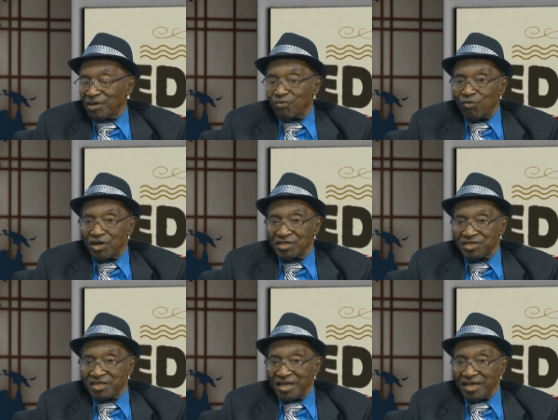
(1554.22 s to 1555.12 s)
But
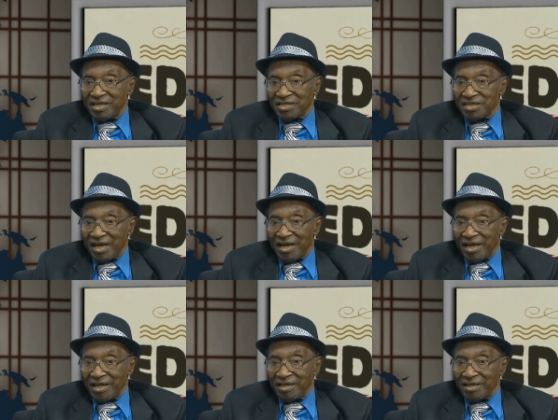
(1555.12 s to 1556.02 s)
once they
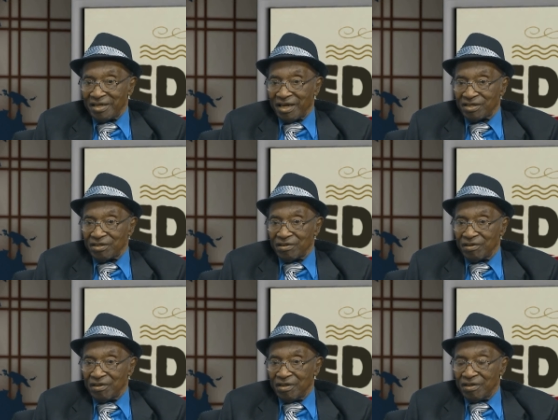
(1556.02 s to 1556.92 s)
decide not to
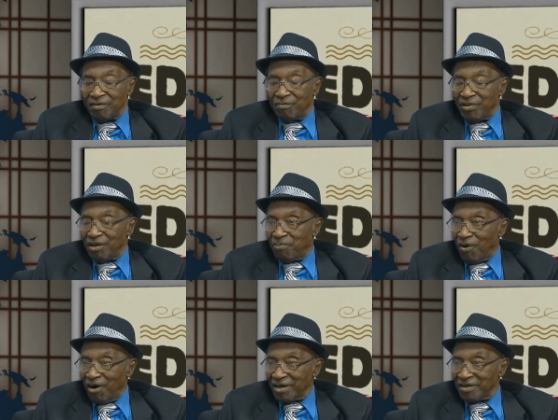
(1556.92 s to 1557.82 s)
be a
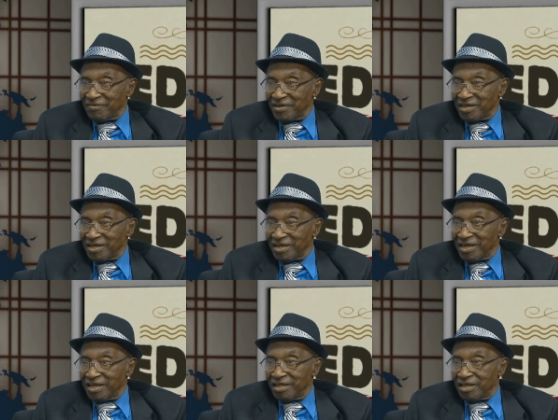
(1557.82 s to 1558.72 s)
part of it,
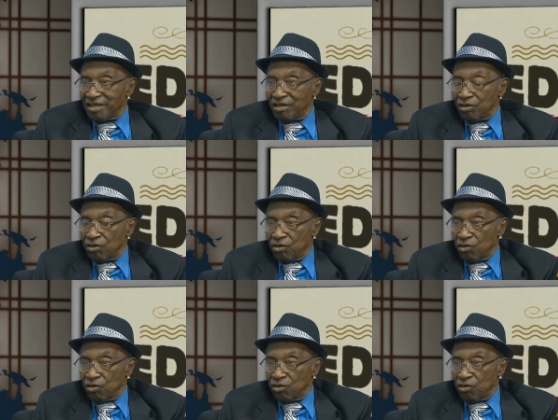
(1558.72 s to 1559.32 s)
then